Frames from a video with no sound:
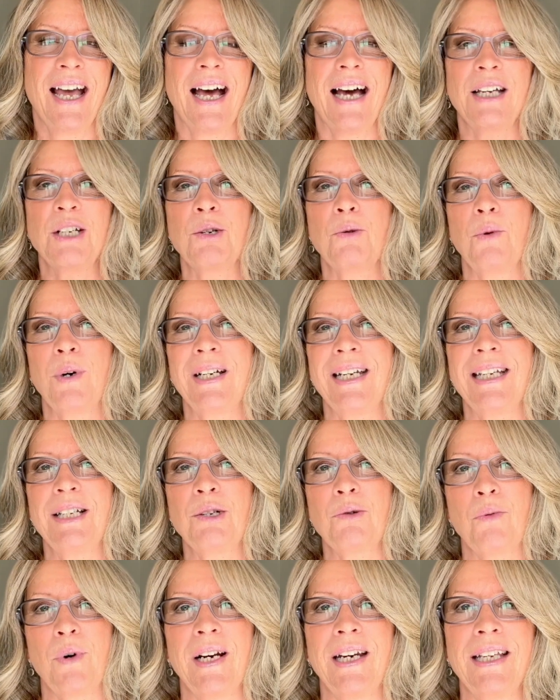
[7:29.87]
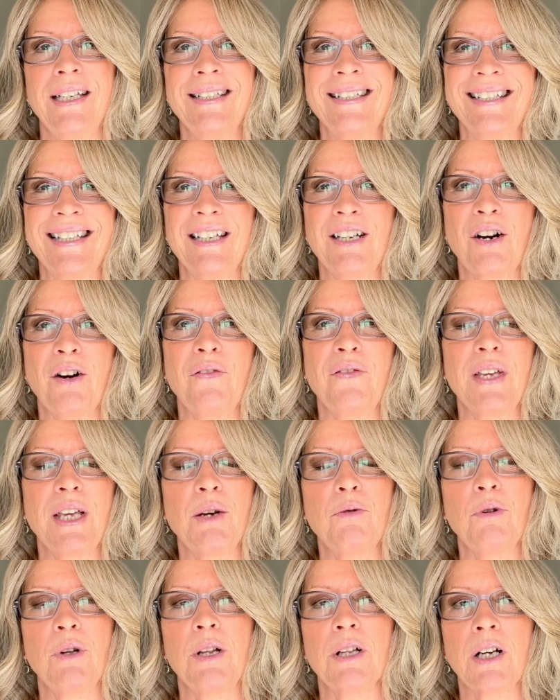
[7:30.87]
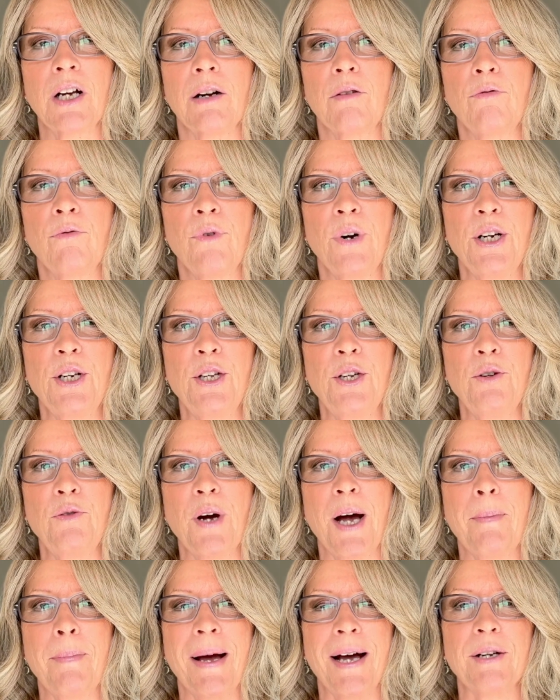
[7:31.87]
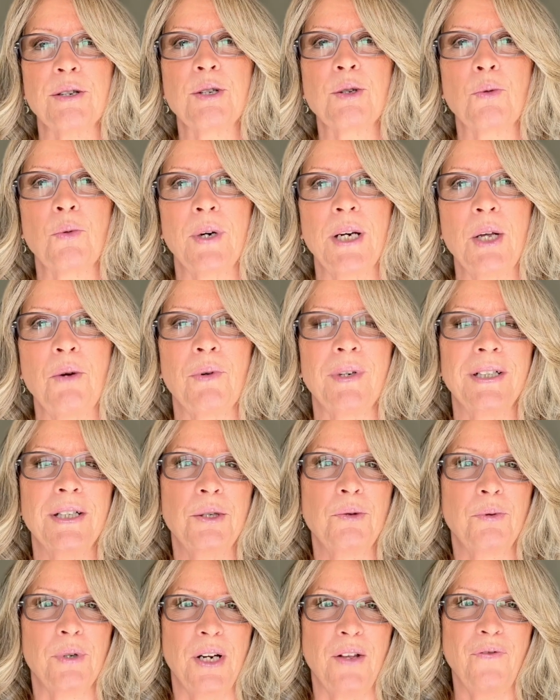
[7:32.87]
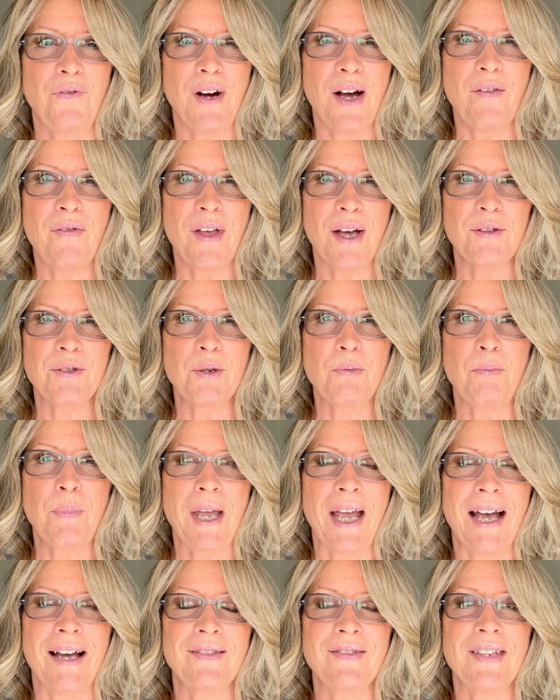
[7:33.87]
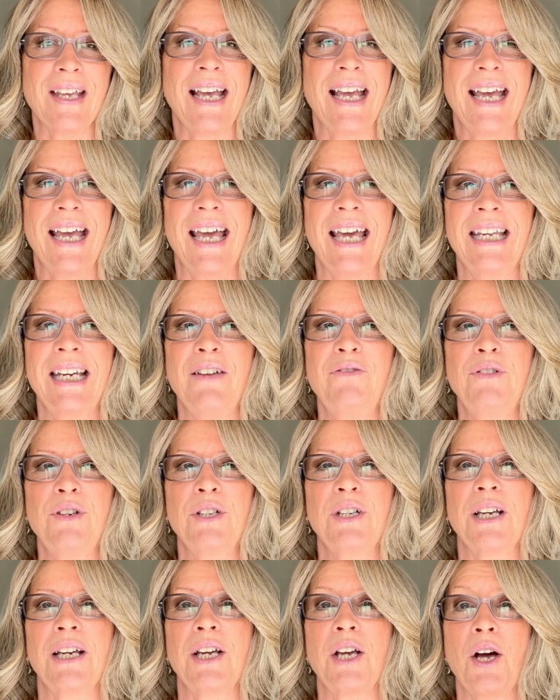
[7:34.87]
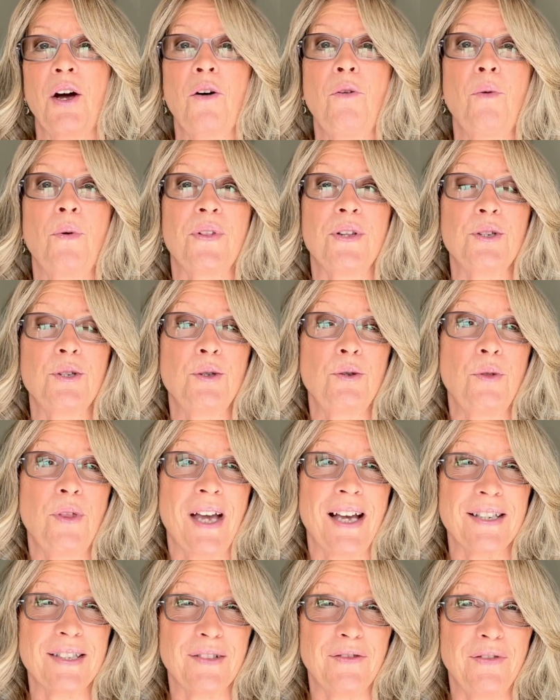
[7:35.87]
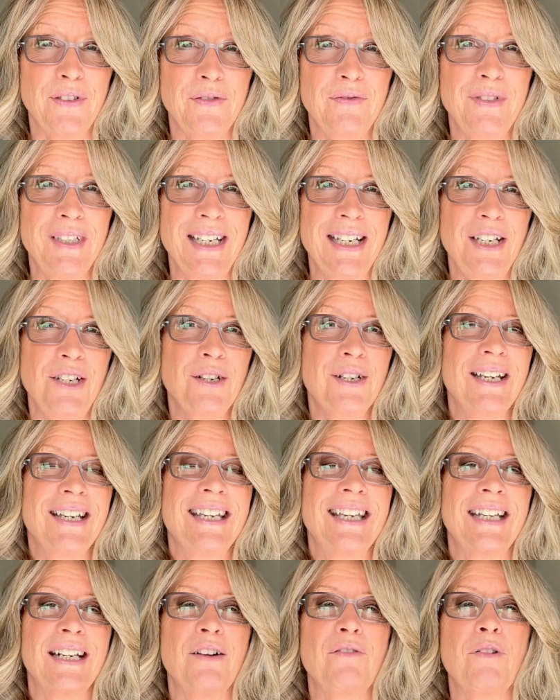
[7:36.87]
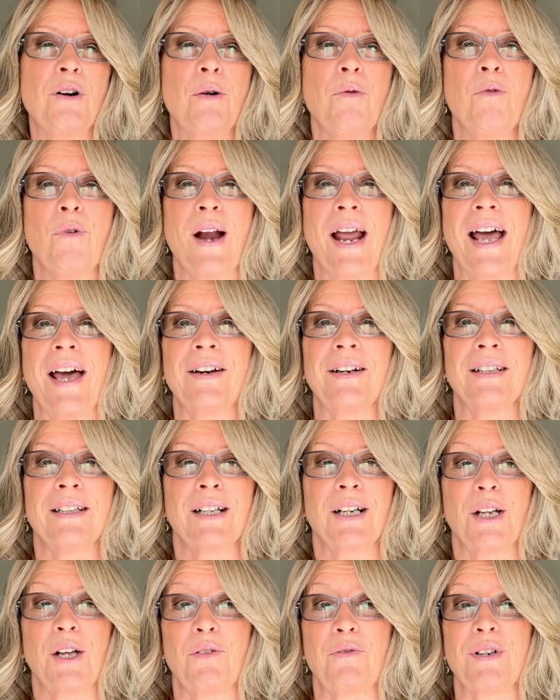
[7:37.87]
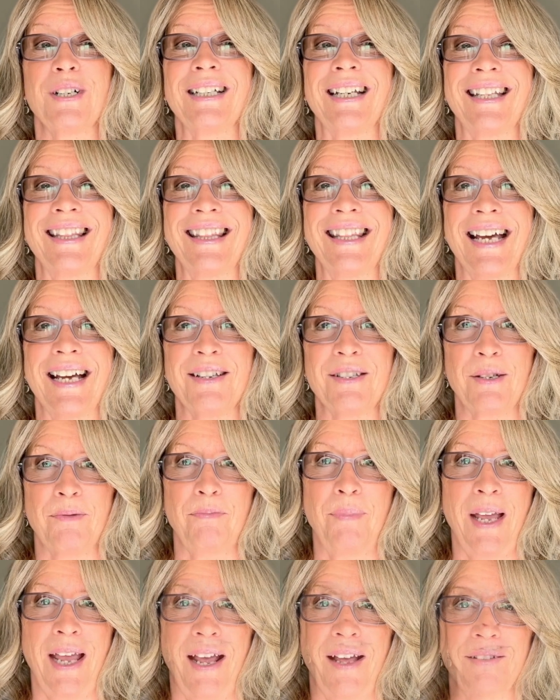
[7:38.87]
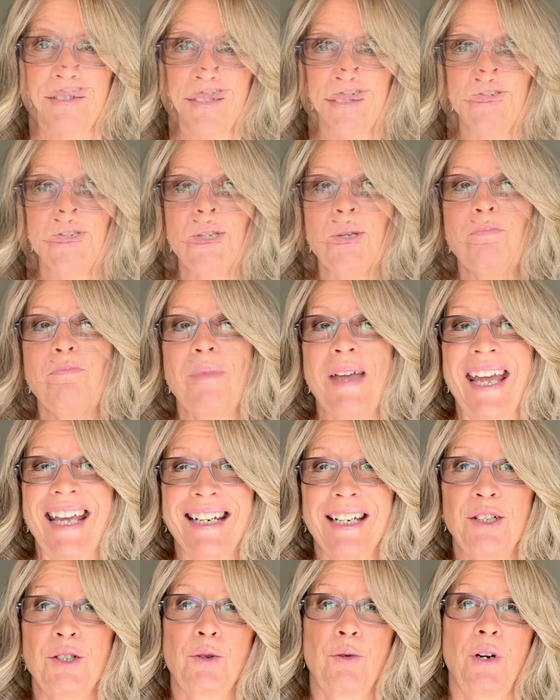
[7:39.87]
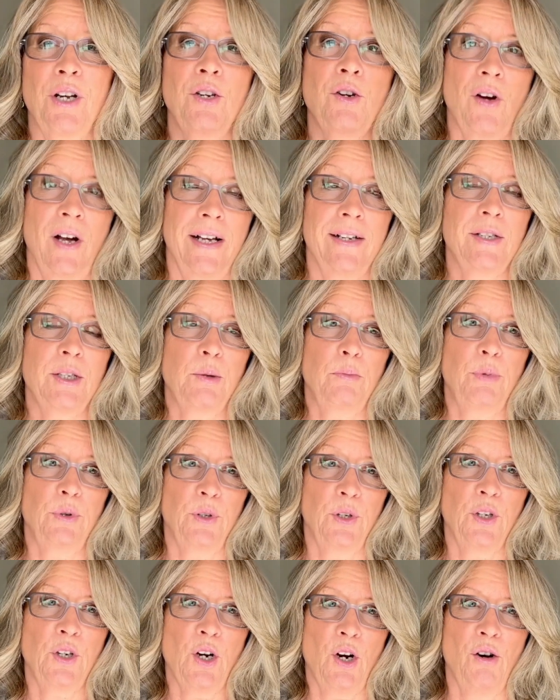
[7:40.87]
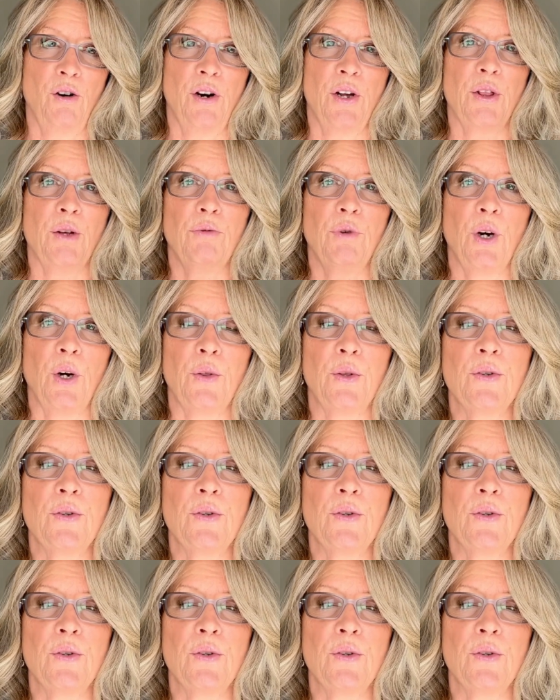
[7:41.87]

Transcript: A 2020 CR-V will run you about $21,000 to $25,000. And if you can go with a 2015, you can get it for around a little over £10,000. So here's the mandatory cost to put a car on the road.